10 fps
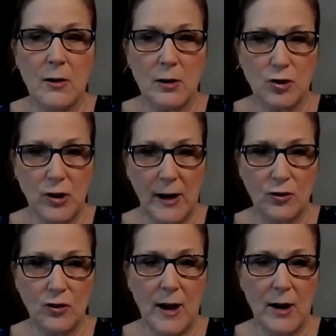to
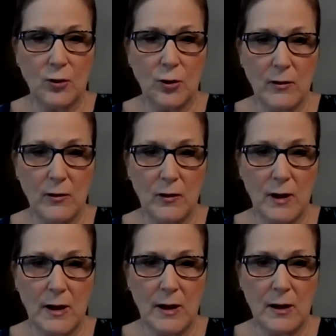change that
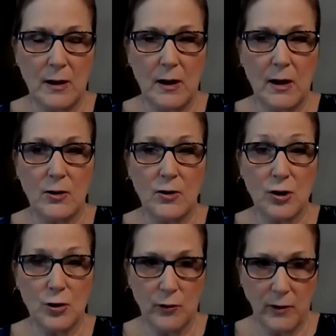trustee
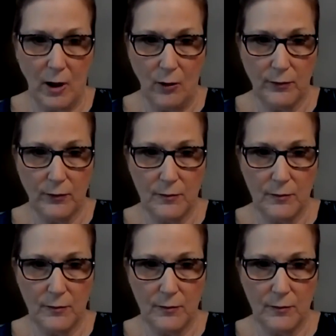to yourself.